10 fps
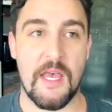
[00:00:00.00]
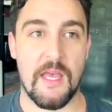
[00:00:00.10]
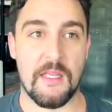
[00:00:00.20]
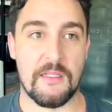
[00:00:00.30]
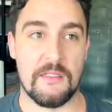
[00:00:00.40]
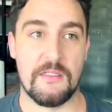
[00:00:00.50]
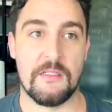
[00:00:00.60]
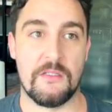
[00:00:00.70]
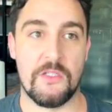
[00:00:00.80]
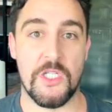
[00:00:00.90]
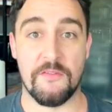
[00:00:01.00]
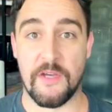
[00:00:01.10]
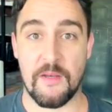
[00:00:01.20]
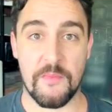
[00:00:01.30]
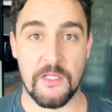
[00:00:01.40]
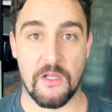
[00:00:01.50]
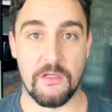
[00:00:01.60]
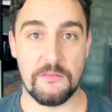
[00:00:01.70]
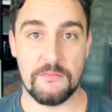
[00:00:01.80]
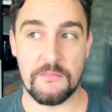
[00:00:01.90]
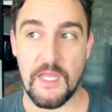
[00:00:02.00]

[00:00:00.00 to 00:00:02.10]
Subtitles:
and she invited me along,